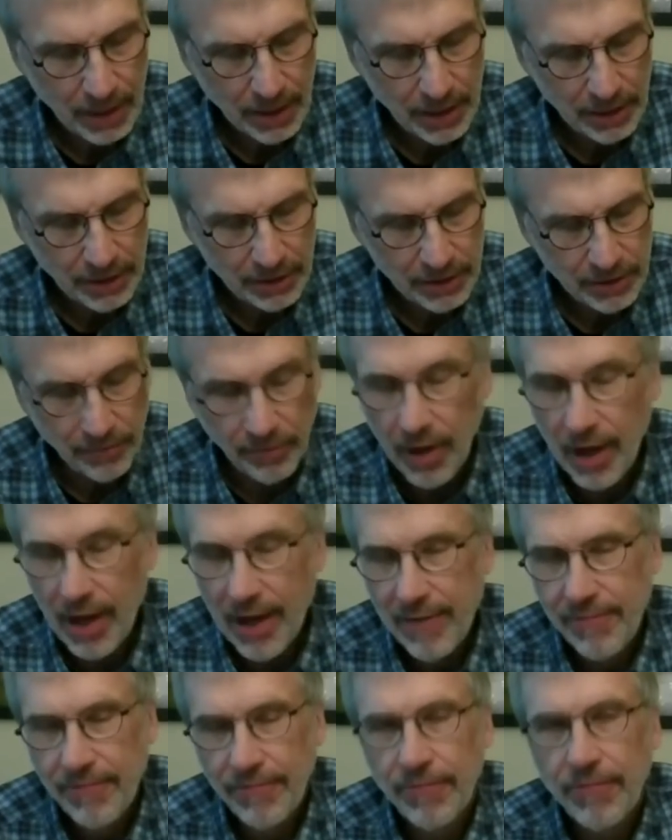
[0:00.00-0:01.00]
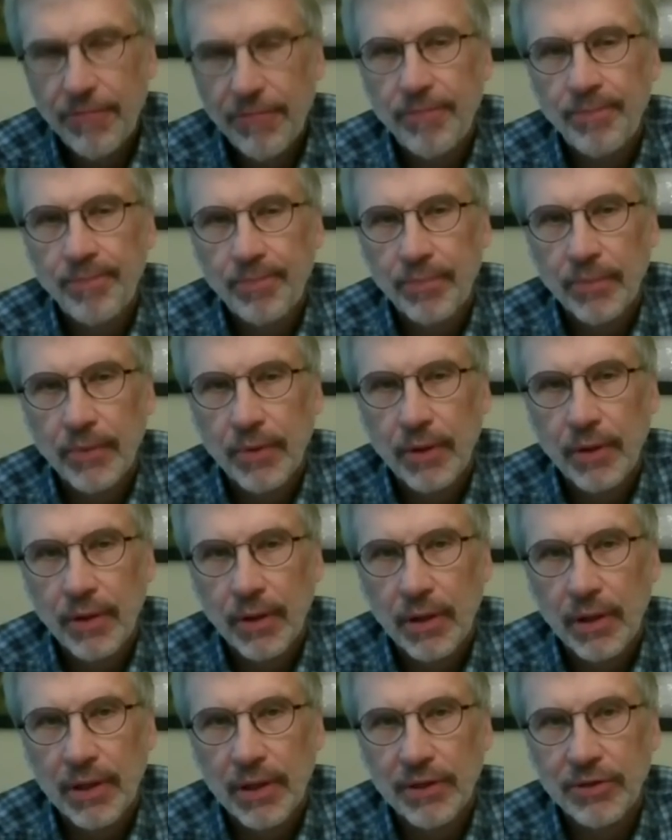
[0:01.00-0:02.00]
gifts of life,
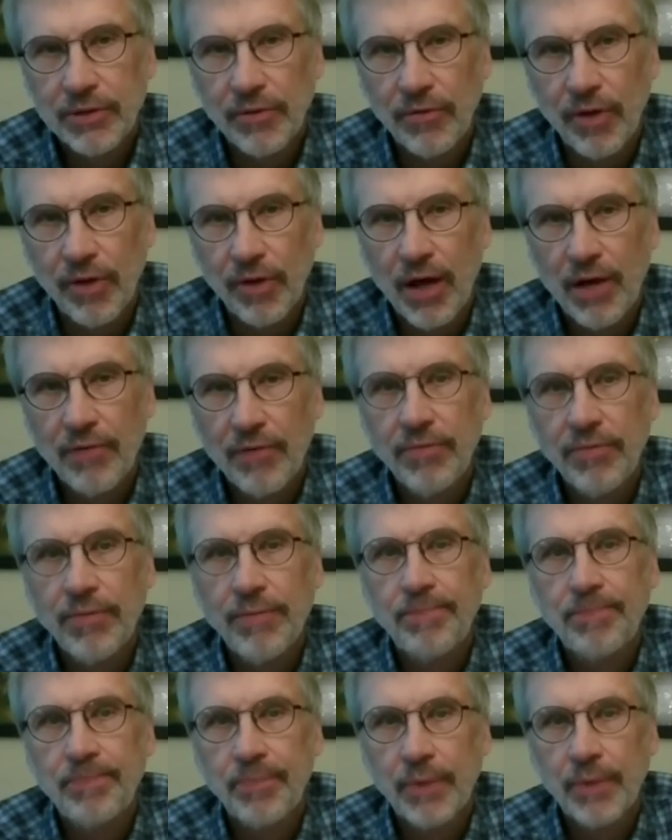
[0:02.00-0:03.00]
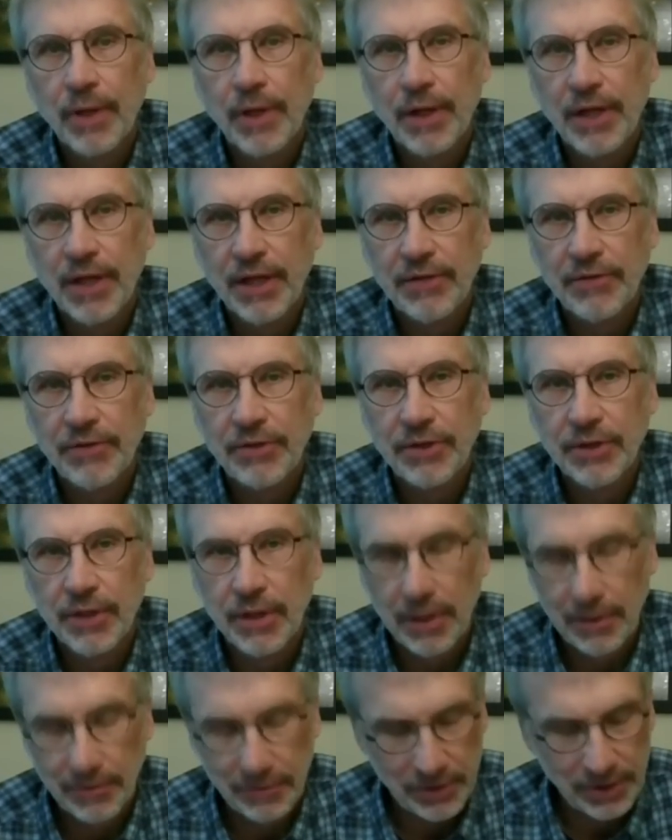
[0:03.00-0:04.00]
gifts of love, gifts
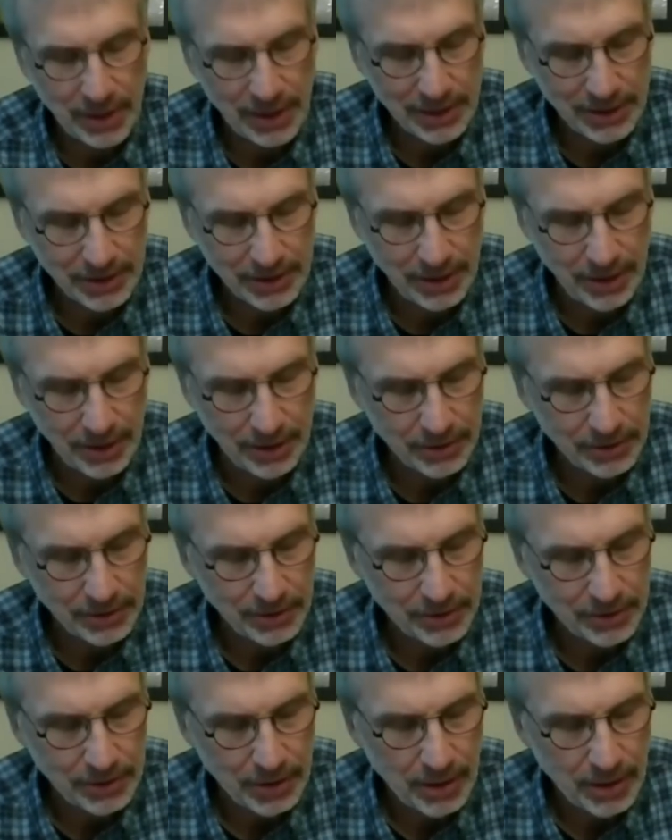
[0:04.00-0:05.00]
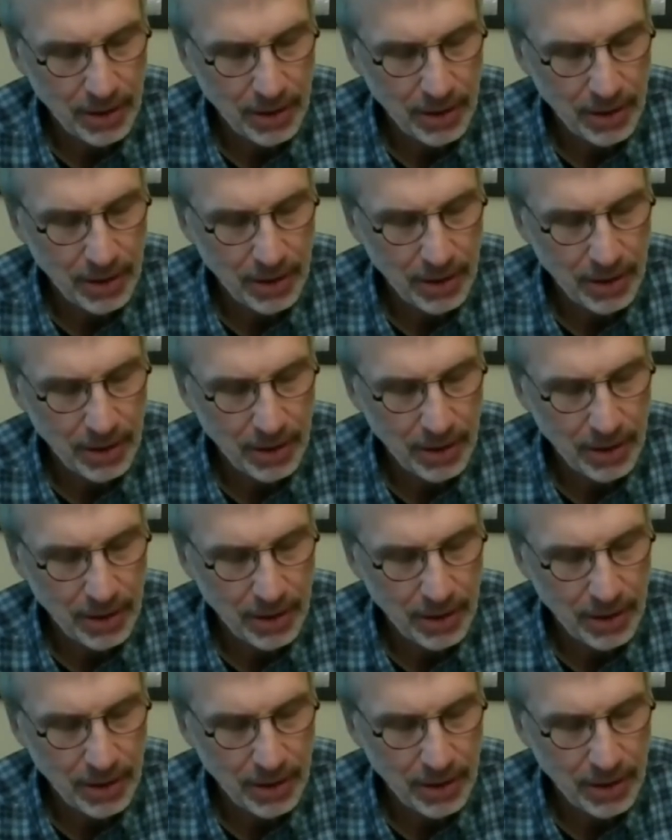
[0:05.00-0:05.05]
of sustenance.